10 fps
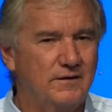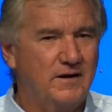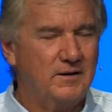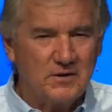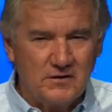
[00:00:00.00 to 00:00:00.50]

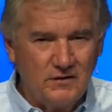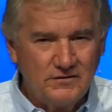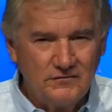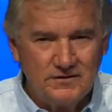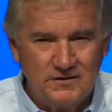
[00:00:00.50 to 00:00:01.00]
And
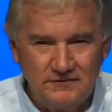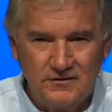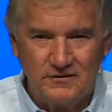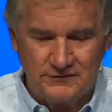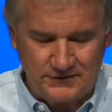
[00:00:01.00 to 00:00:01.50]
because of it,
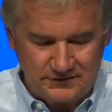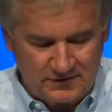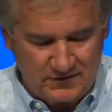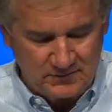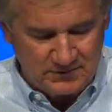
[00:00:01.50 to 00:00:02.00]
difficulties
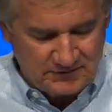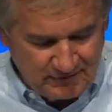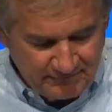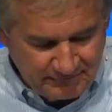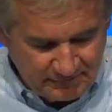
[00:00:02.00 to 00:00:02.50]
come and
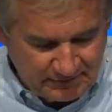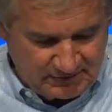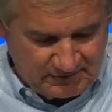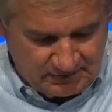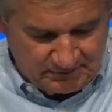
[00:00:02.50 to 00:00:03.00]
suffering
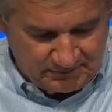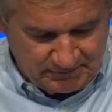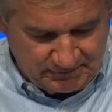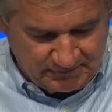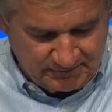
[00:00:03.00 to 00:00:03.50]

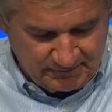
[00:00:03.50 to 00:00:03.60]
comes.